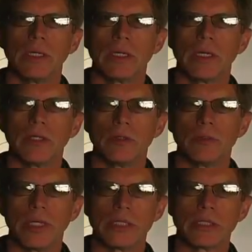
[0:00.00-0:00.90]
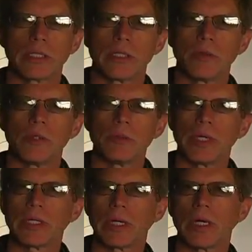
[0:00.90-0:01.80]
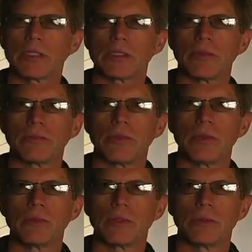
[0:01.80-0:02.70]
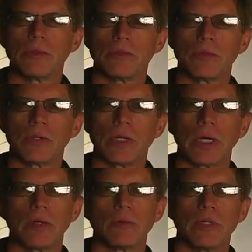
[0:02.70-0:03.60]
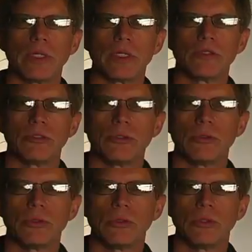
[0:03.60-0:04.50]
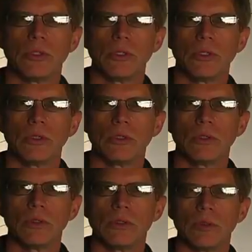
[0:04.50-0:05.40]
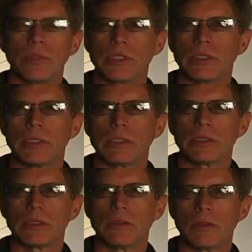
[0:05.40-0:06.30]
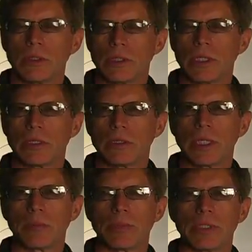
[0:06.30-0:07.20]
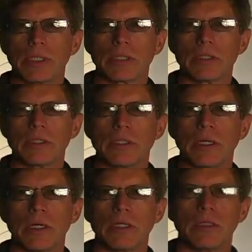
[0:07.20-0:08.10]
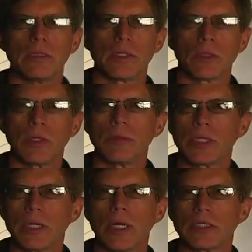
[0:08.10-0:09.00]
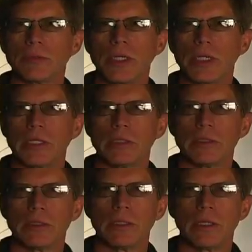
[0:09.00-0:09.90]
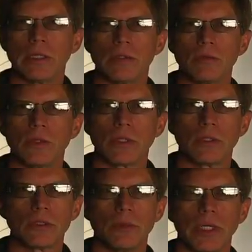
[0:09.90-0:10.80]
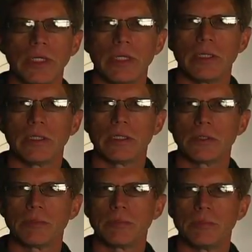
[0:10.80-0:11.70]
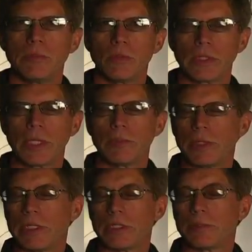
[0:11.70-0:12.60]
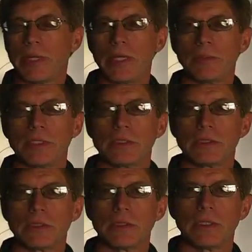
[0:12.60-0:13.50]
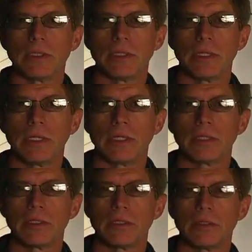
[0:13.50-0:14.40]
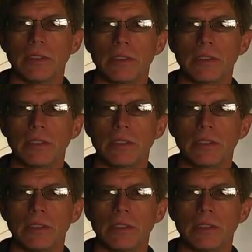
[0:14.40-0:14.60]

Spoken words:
and I knew basically what my costs up front were before I went into the business or that particular yard. Equipment costs money, and with that money is payments. And